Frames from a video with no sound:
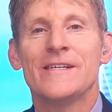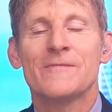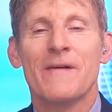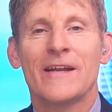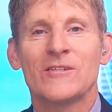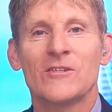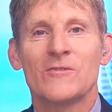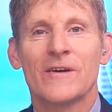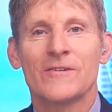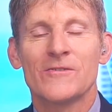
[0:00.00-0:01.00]
He's Managing
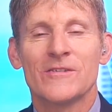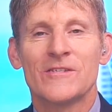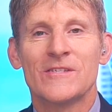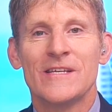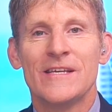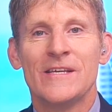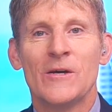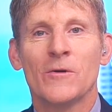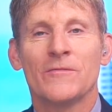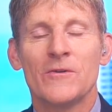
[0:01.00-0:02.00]
Director and
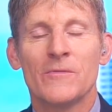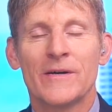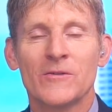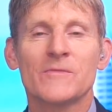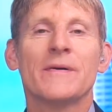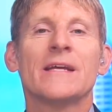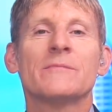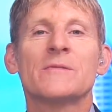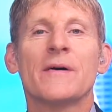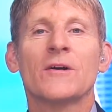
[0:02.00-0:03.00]
CEO of Neometals. My
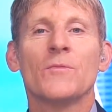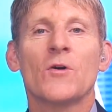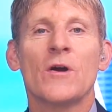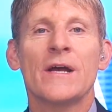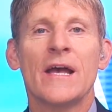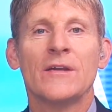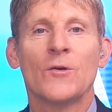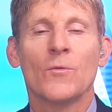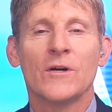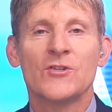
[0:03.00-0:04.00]
name is Michael McRae, and
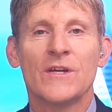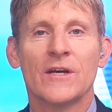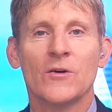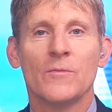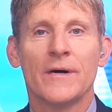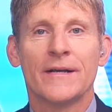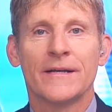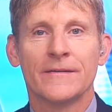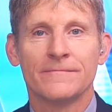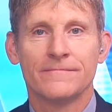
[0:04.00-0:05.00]
you're watching Kitco Mining.